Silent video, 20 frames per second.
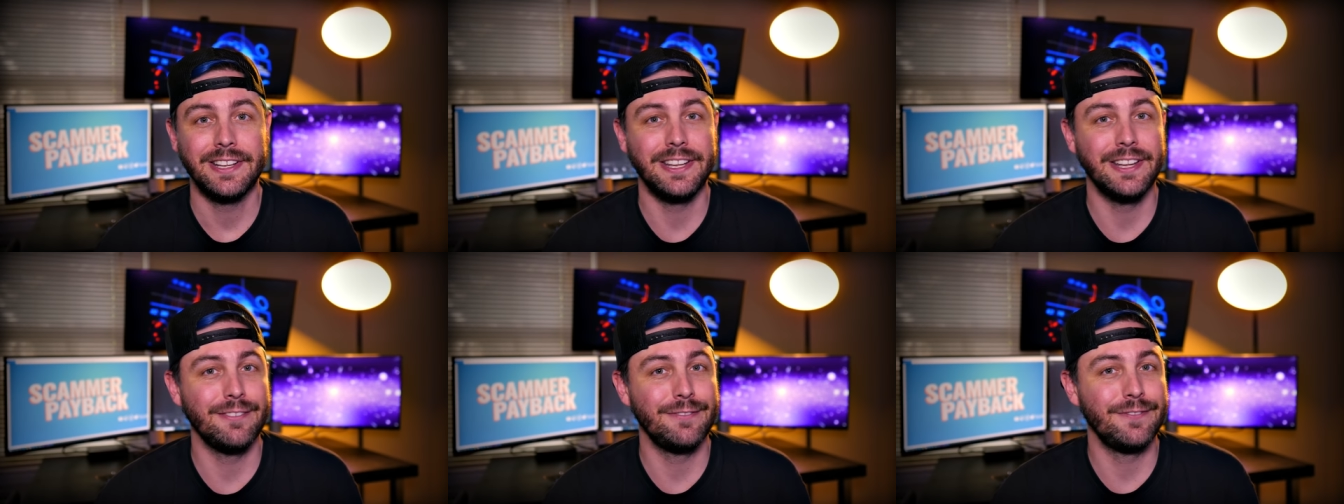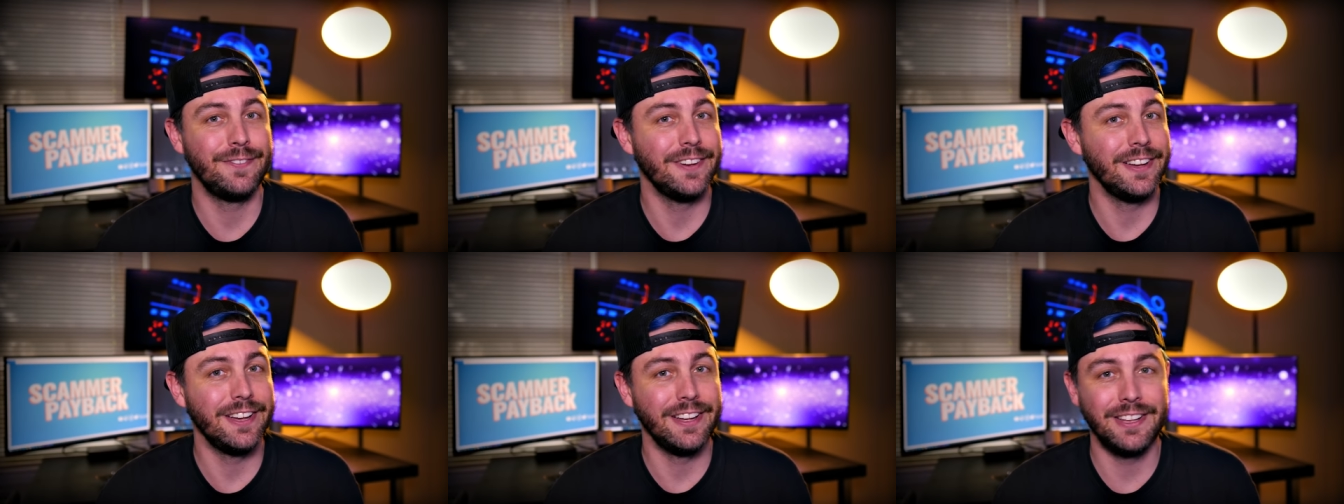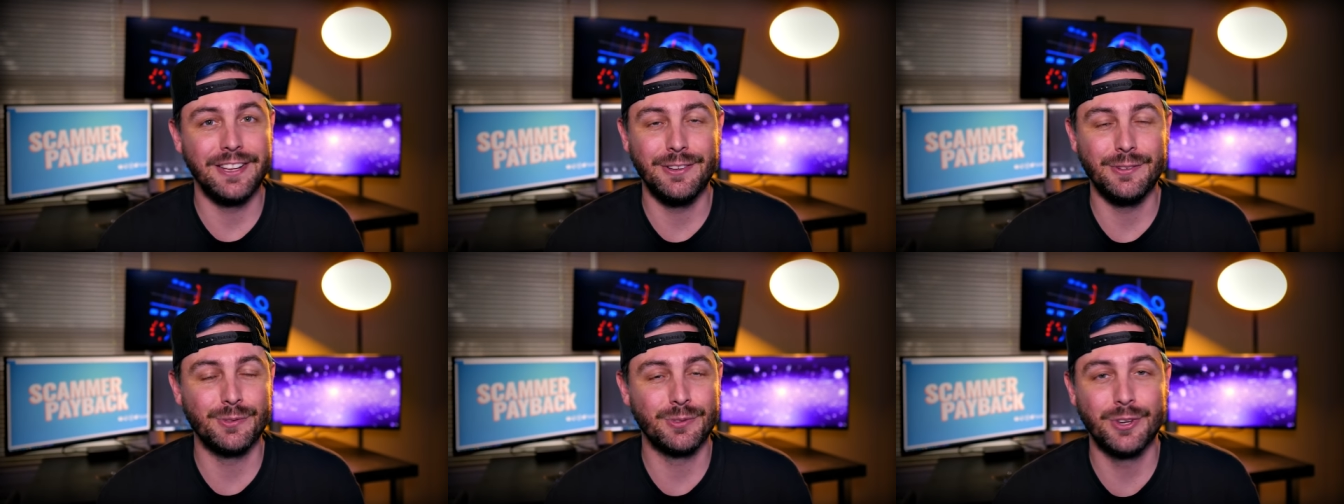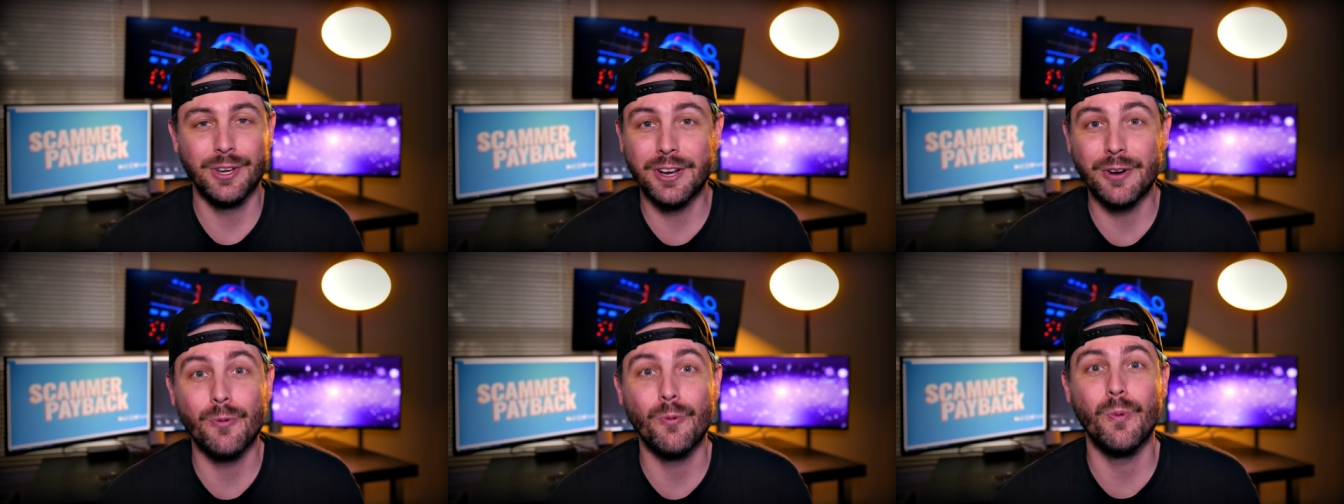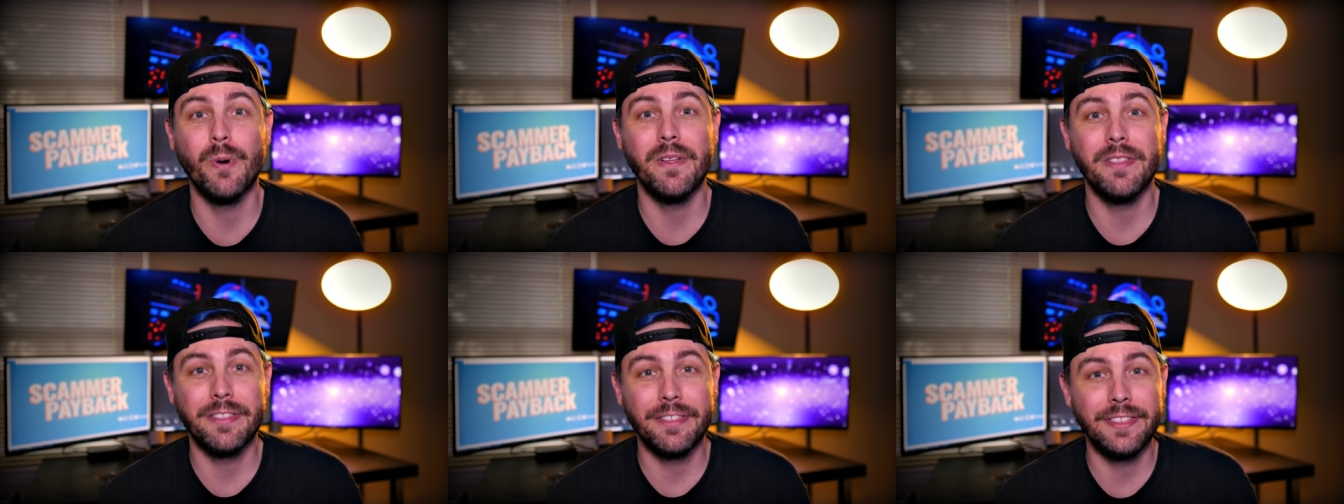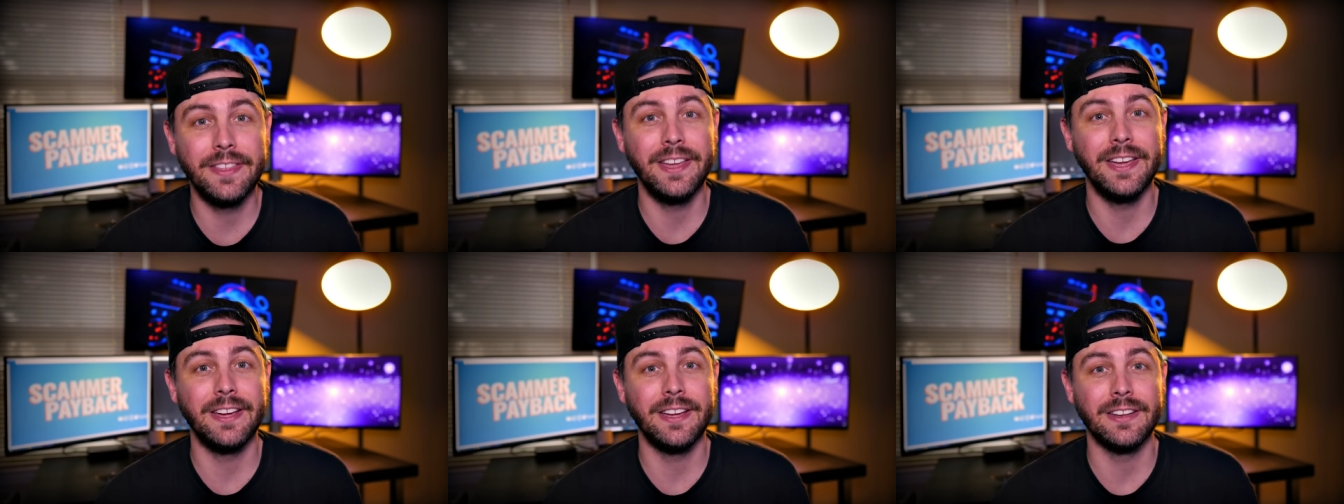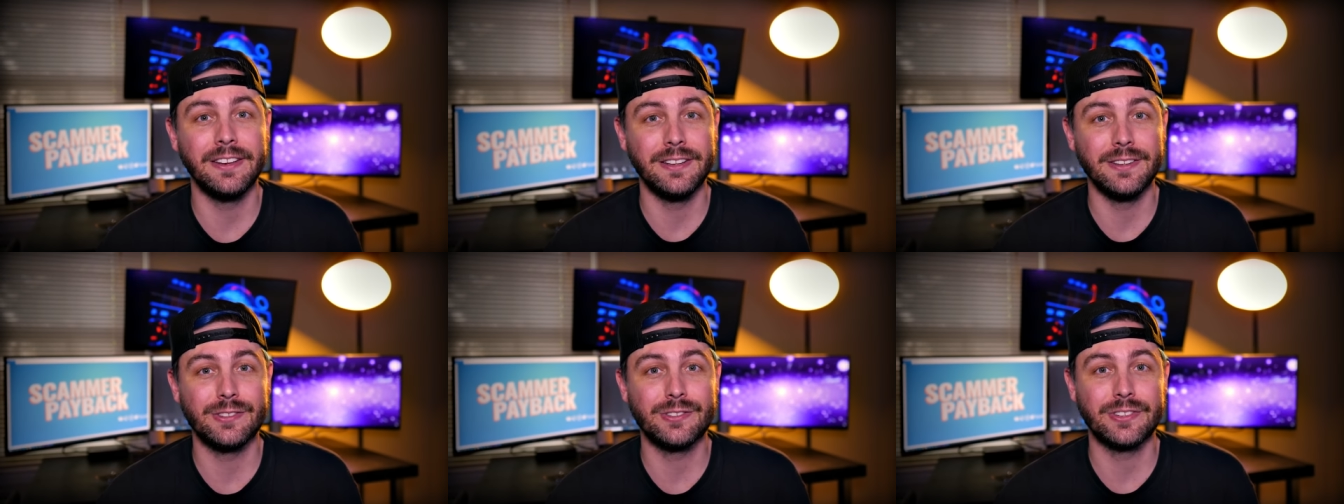If uh, he's good at one thing
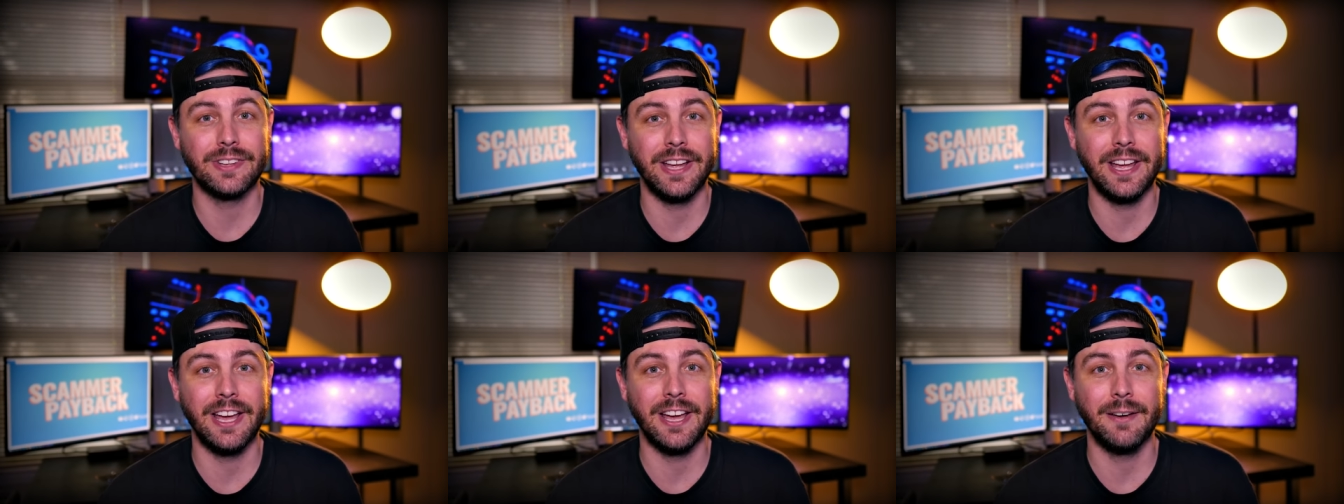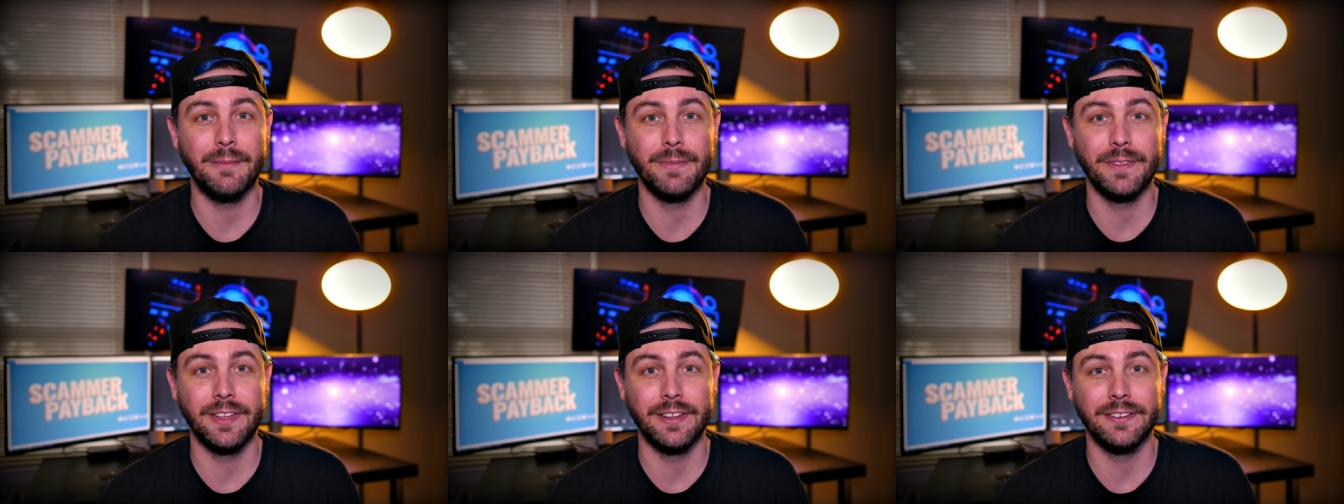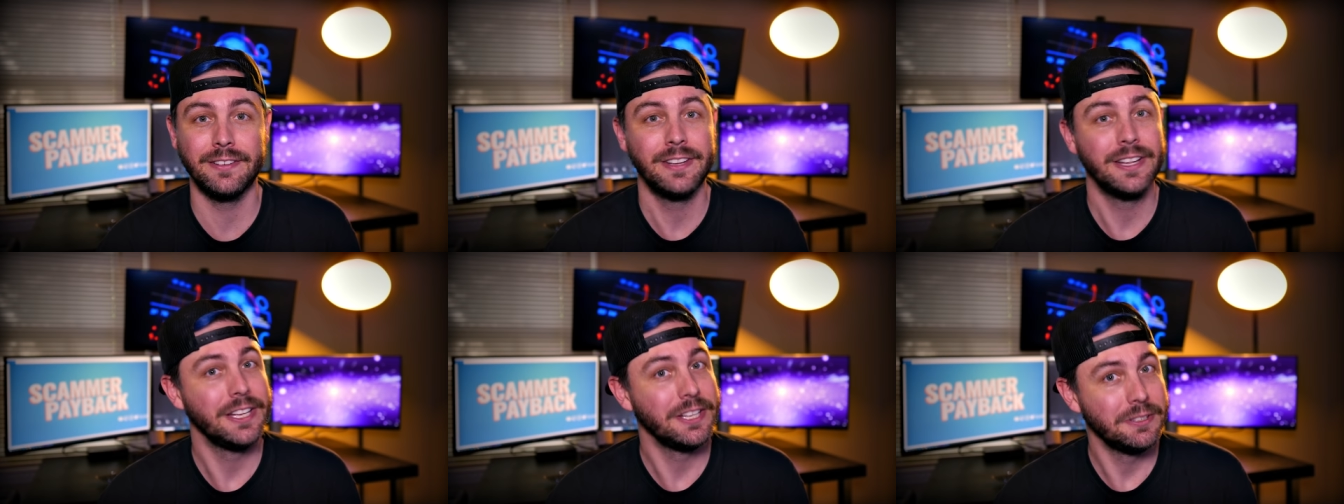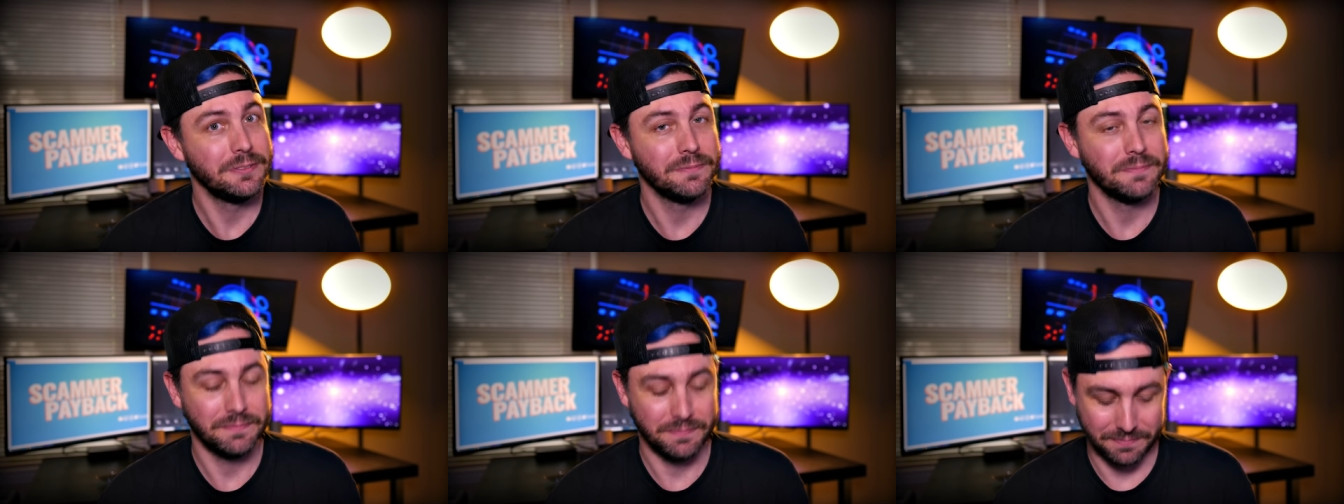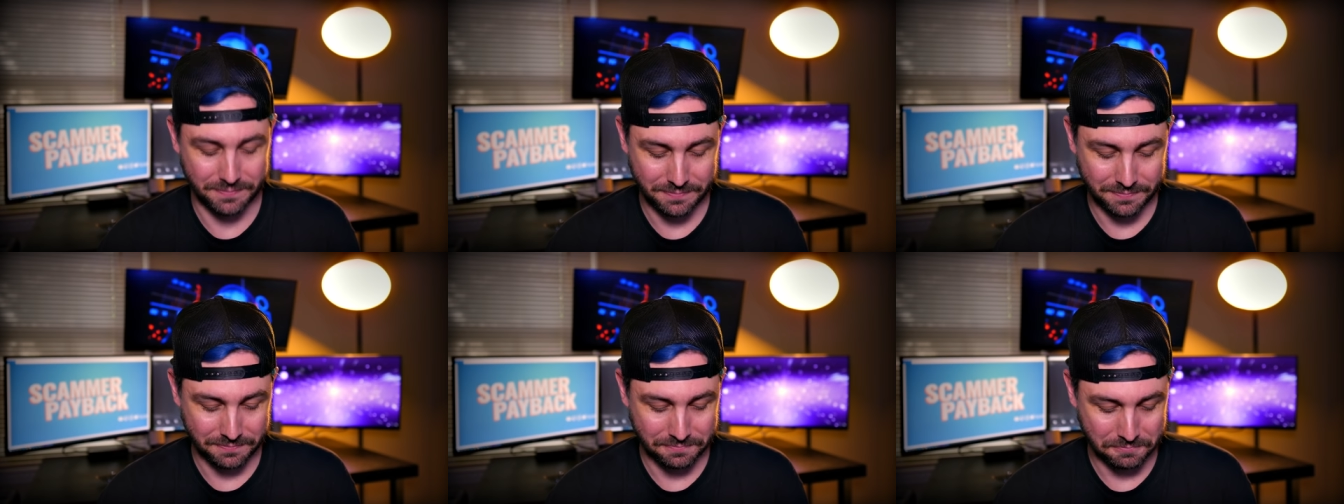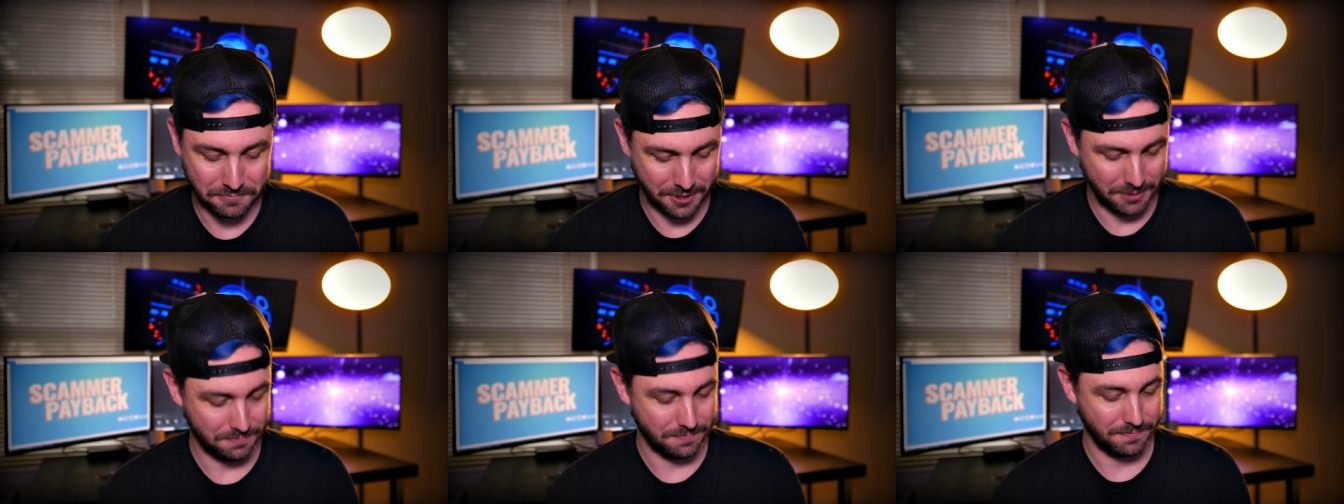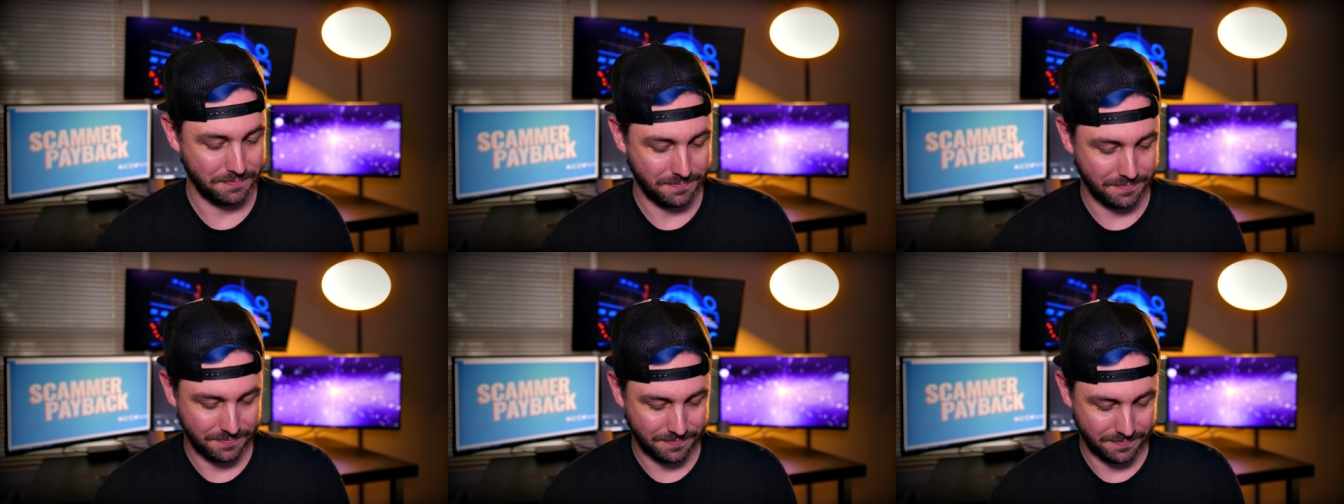in his scam, then... Oh.